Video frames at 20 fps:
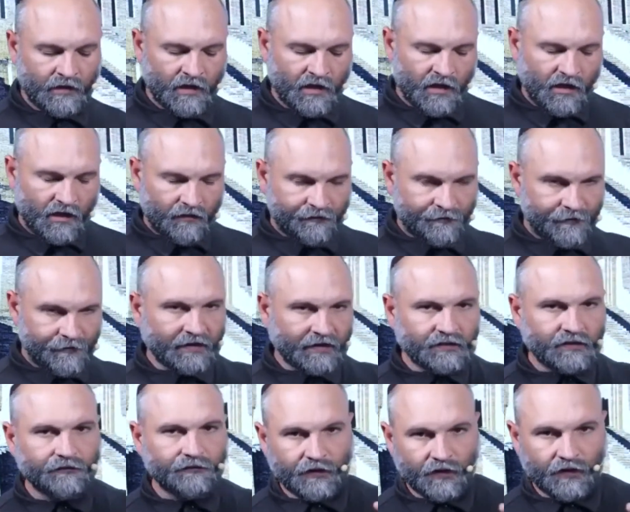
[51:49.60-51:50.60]

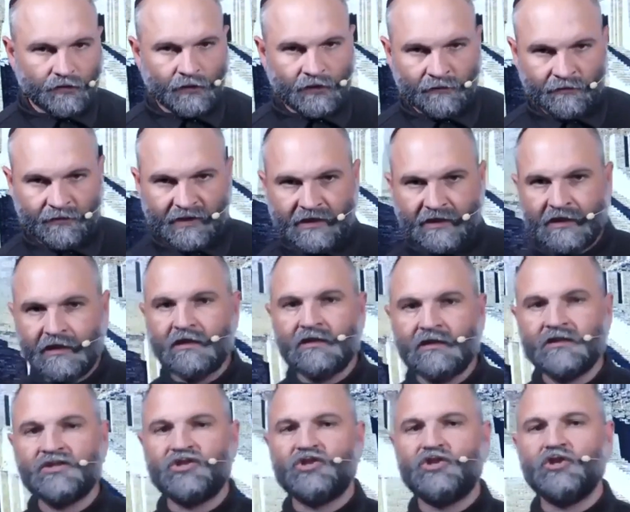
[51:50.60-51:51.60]
Effective human
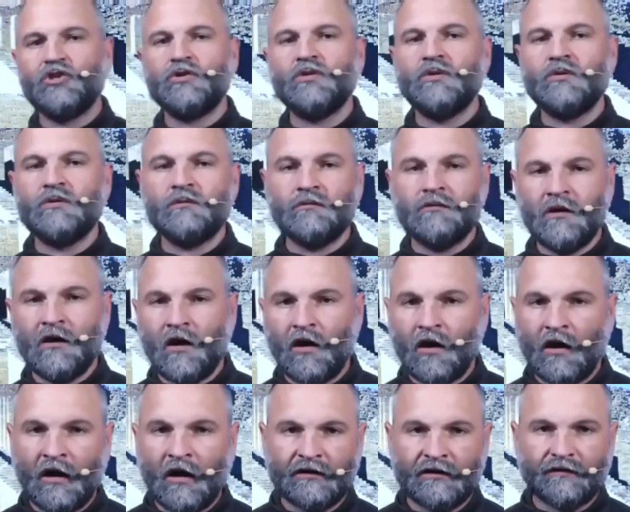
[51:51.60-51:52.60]
beings do
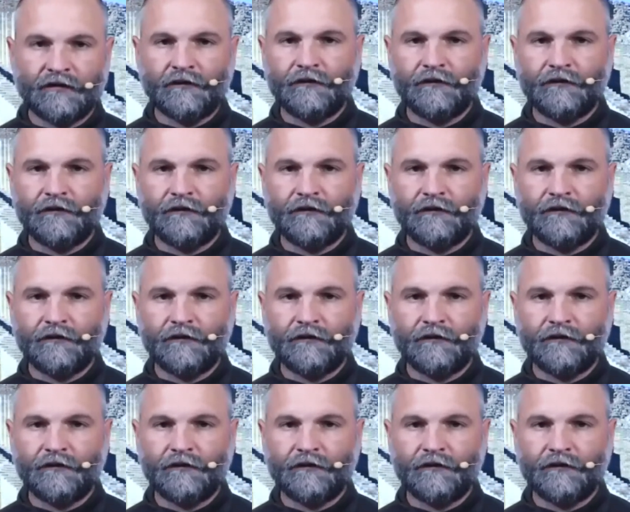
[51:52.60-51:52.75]
not